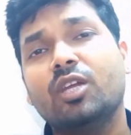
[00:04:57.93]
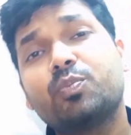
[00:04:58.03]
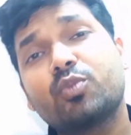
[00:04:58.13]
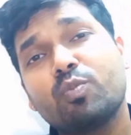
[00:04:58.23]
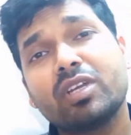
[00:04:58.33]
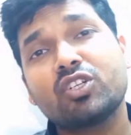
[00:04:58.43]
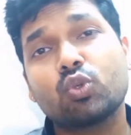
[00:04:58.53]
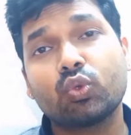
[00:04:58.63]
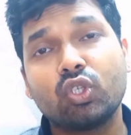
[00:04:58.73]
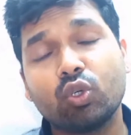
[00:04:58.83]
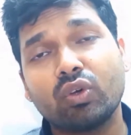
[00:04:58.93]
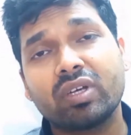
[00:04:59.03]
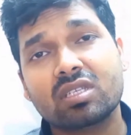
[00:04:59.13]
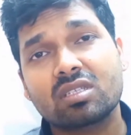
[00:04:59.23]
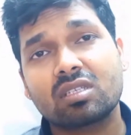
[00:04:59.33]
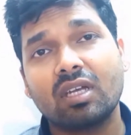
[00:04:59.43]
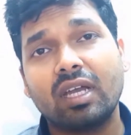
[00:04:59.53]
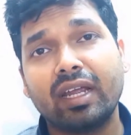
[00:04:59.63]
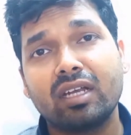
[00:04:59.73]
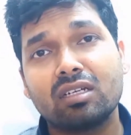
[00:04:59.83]
improvement to QoS
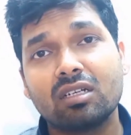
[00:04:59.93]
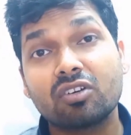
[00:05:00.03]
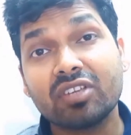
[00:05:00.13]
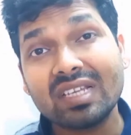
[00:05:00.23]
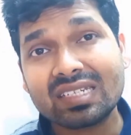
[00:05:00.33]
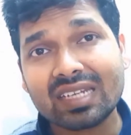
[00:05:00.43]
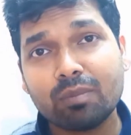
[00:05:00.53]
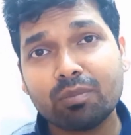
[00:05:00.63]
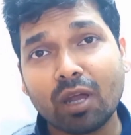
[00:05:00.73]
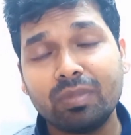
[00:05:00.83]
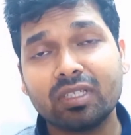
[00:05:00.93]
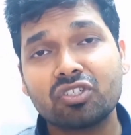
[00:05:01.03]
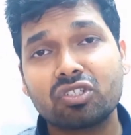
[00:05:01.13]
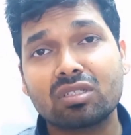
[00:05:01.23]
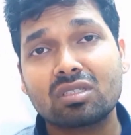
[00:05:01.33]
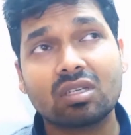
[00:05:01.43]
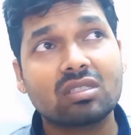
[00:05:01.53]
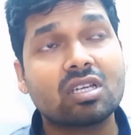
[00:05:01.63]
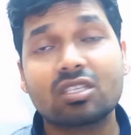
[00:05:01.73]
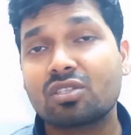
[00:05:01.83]
and real-time applications
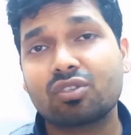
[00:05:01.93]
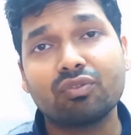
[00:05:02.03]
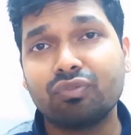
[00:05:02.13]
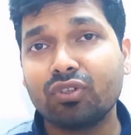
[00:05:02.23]
such as